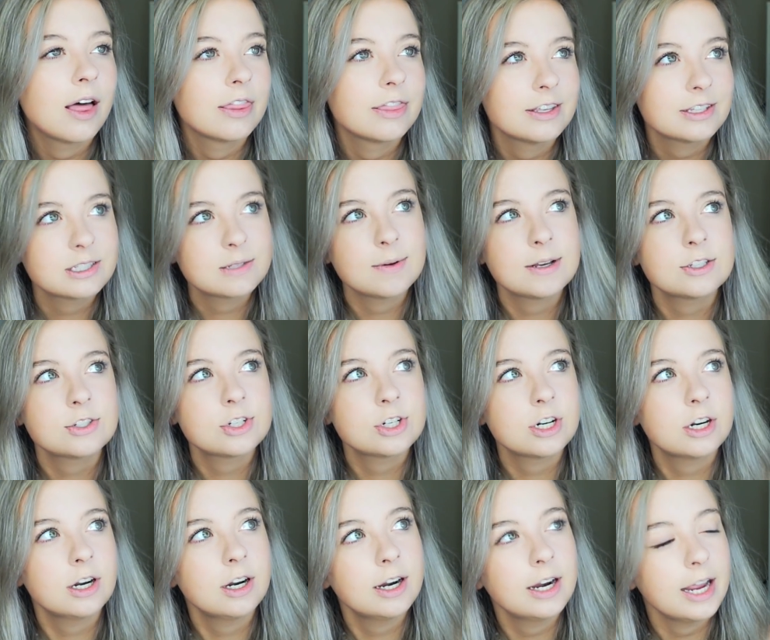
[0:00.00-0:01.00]
this
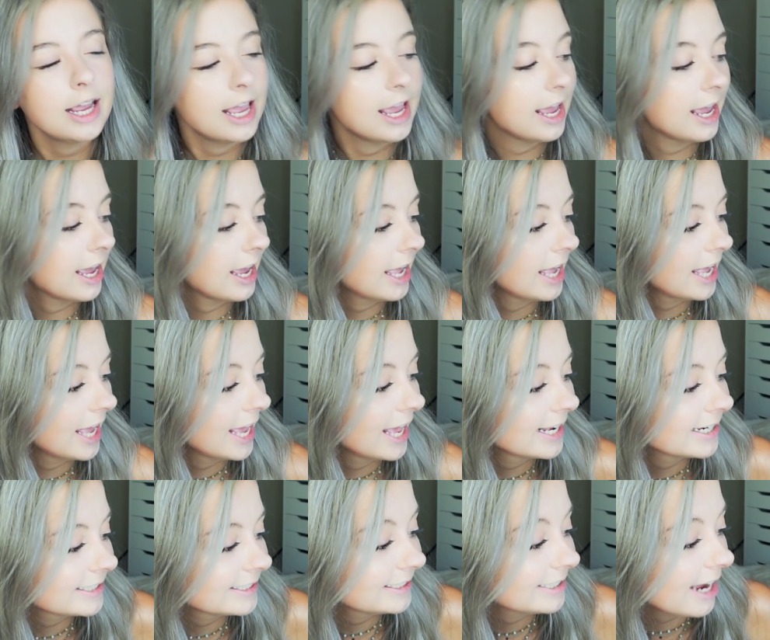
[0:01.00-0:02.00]
semester.
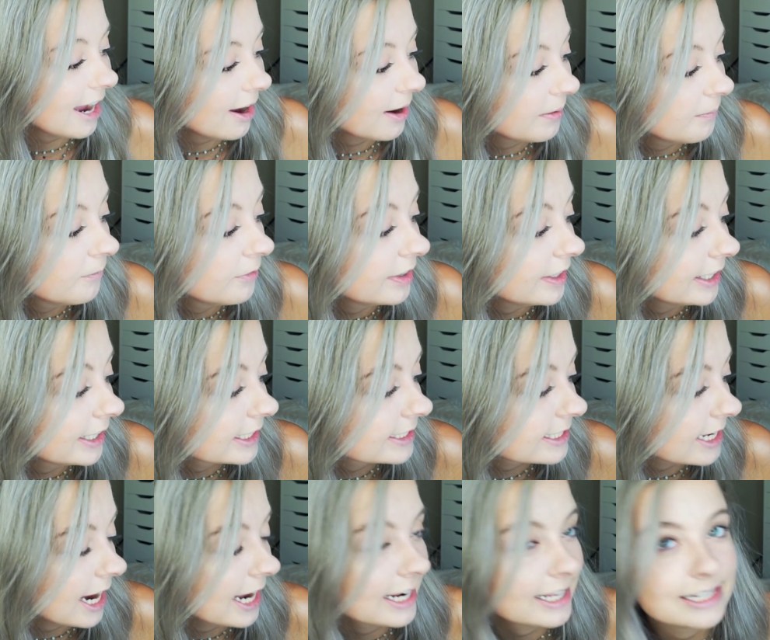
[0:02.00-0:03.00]
And yeah, I'm really
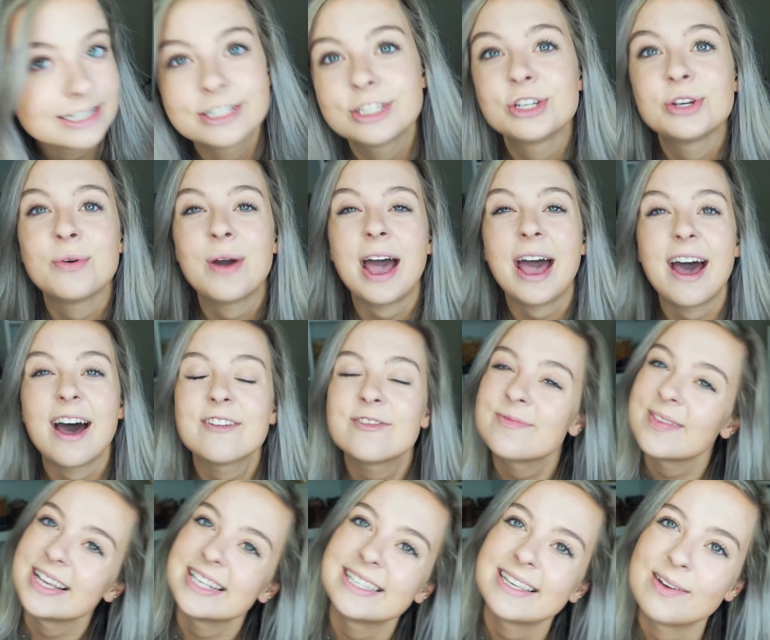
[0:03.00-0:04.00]
excited to have
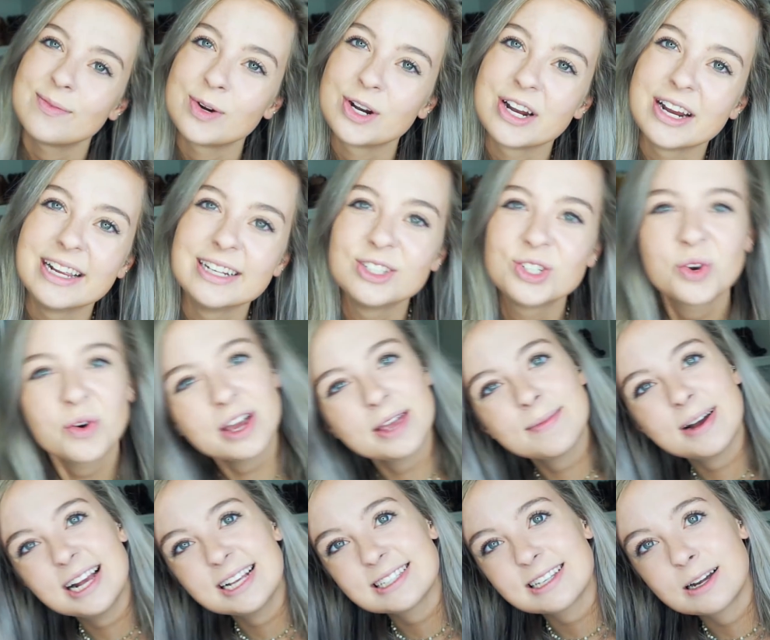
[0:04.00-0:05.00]
my summer,
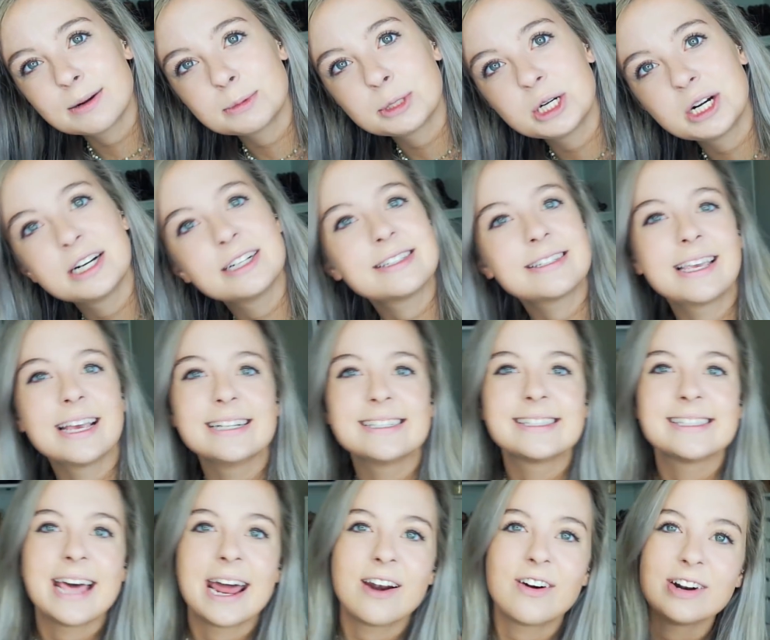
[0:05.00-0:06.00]
enjoy my summers,
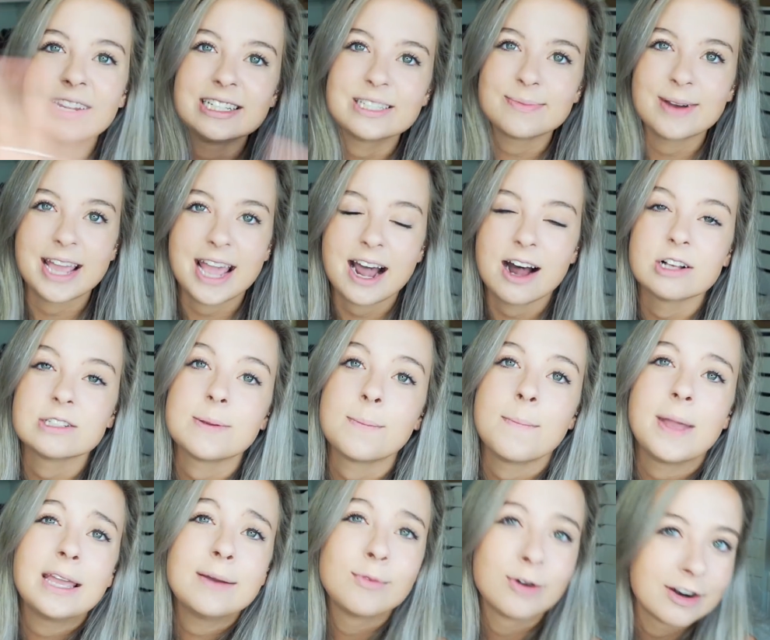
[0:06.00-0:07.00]
get settled into my house,
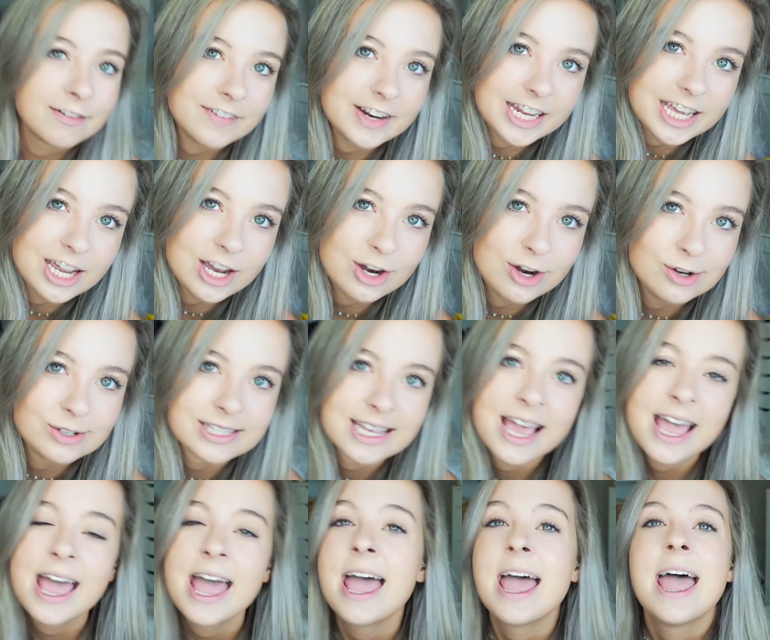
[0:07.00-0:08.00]
make more videos,
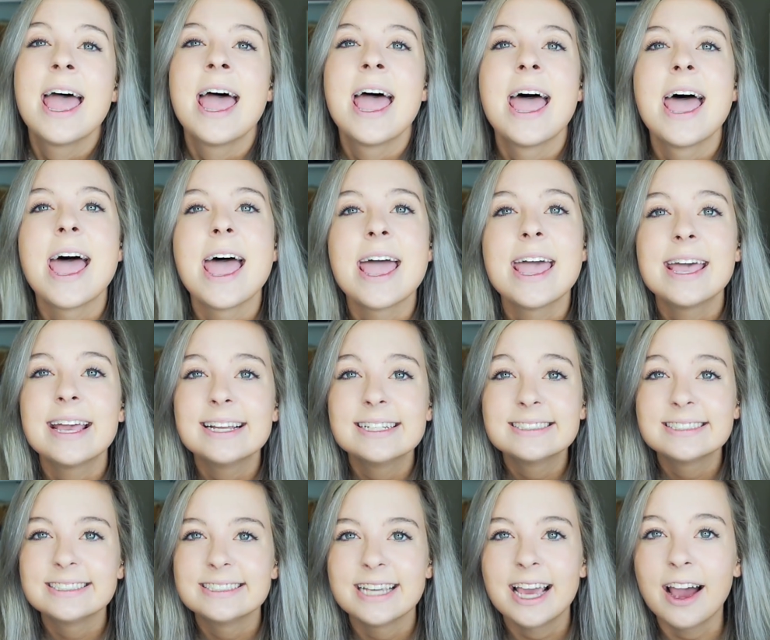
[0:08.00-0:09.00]

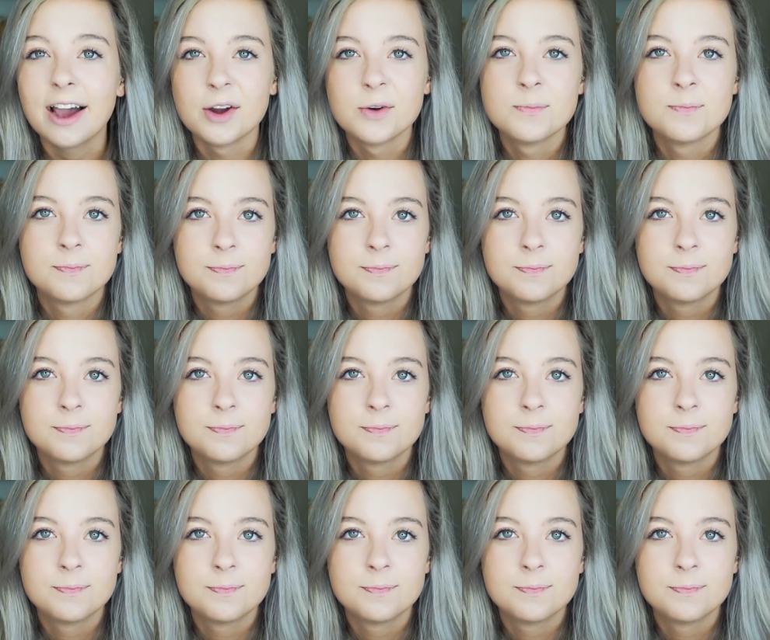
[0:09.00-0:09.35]
and yeah.